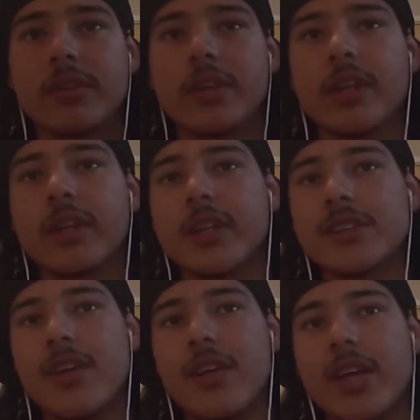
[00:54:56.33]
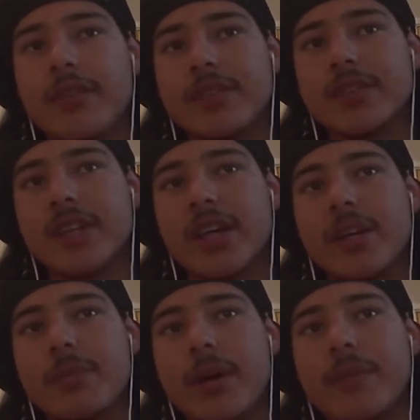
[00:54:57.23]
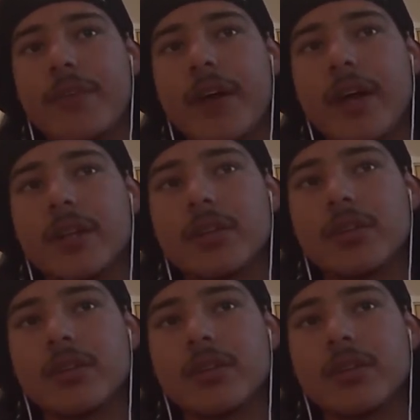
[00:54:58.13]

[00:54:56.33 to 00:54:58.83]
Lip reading: think that's all I have to say about that.